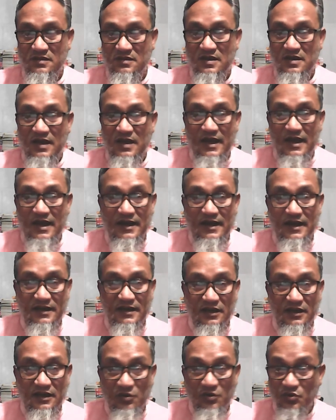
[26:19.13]
and
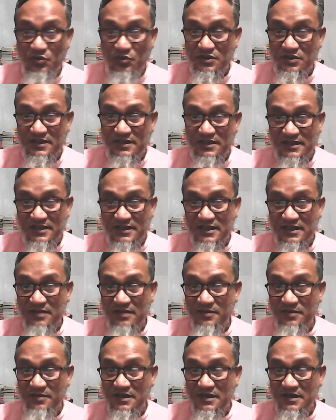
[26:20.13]
use
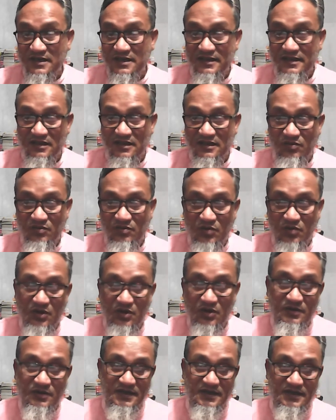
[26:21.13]
determiner in the
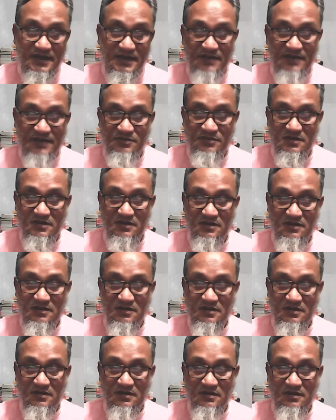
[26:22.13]
following gaps.
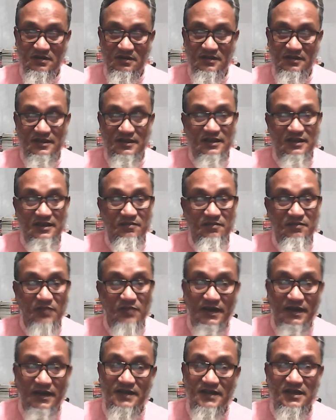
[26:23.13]
Then
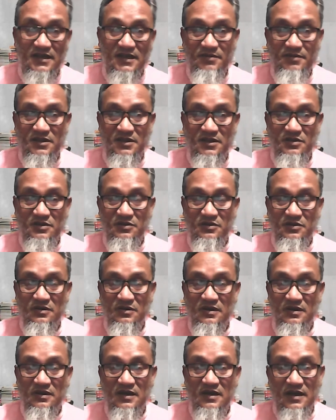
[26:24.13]
play the video
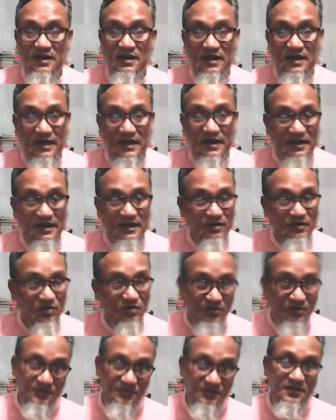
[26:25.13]
and
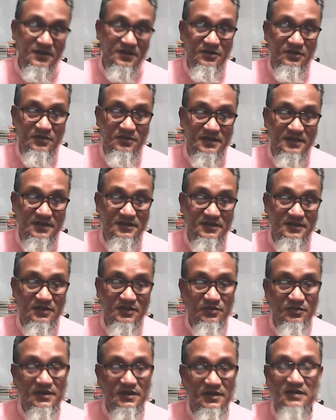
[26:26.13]
compare your answer
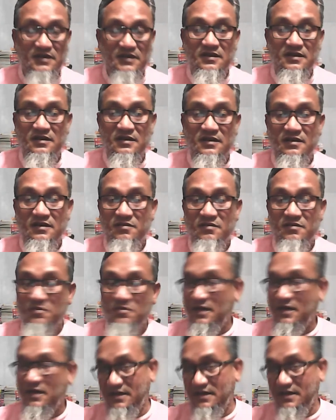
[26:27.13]
with
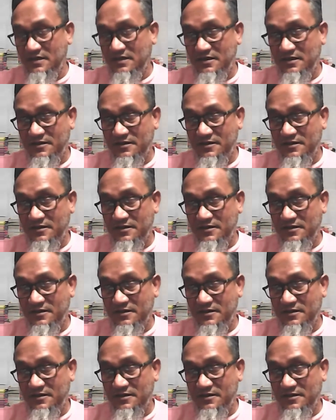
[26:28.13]
my answer.